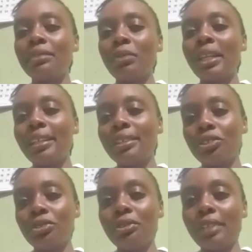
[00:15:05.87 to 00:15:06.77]
weak
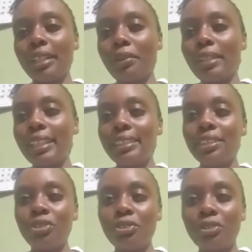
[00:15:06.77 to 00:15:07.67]
children or lazy
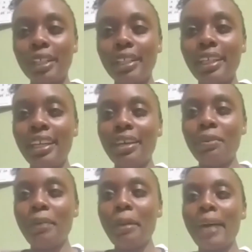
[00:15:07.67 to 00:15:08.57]
children,
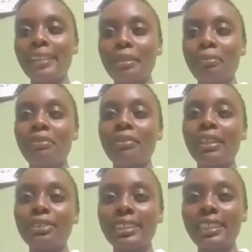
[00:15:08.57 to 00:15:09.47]
whereby they prefer
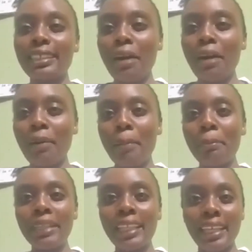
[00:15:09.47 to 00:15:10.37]
to sit down and
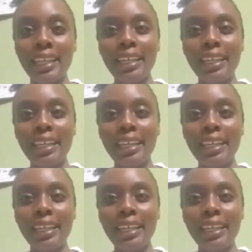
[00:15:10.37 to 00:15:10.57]
play.